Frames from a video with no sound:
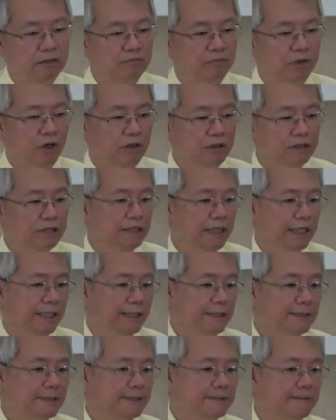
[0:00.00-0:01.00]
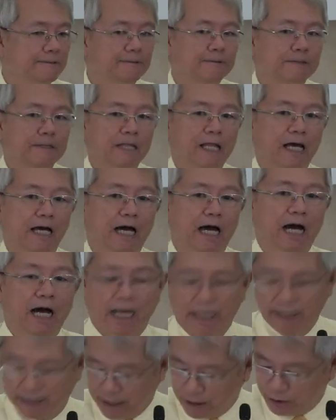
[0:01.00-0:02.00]
Paul says,
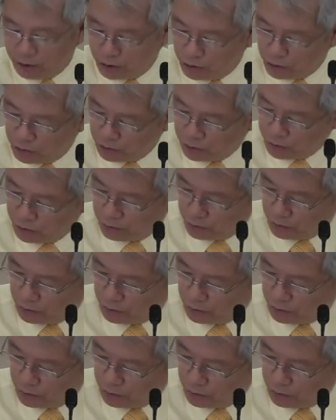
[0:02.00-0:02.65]
I can do